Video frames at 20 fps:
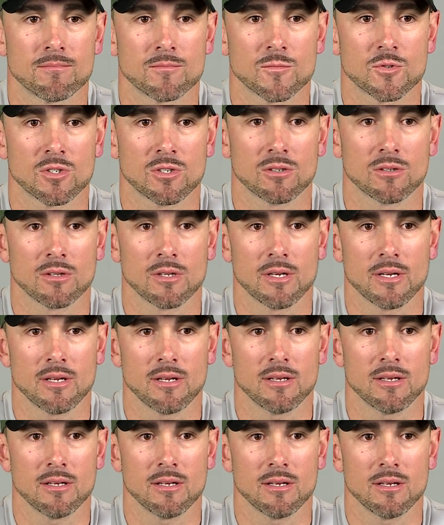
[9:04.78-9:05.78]

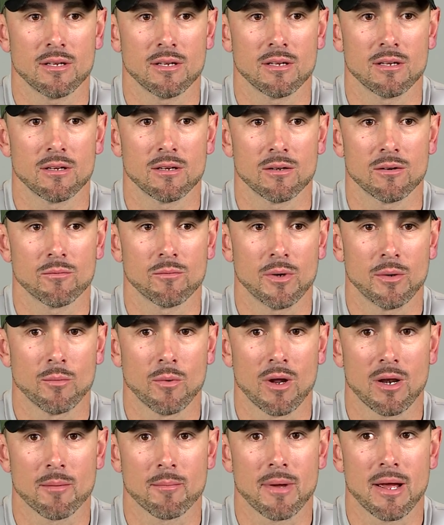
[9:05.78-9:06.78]
Certainly, we
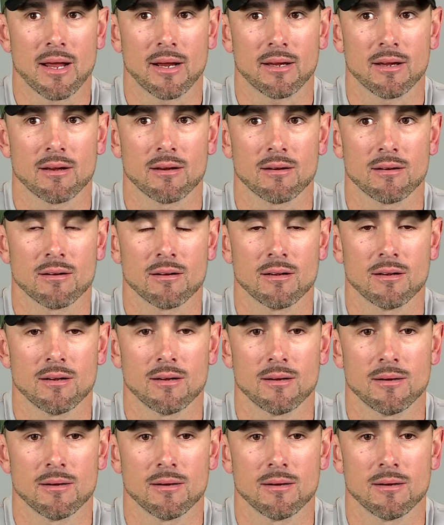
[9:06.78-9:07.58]
want him back here.